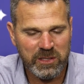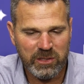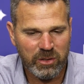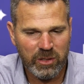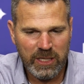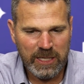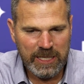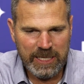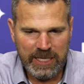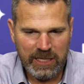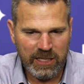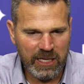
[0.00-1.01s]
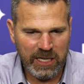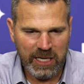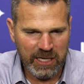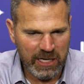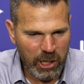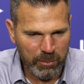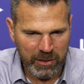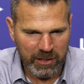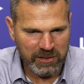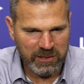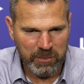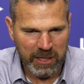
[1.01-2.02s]
So getting in and helping
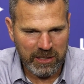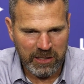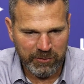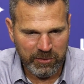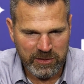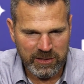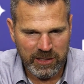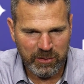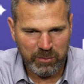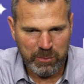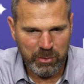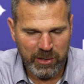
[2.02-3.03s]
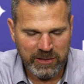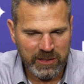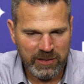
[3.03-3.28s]
us to make a difference to get 3 points,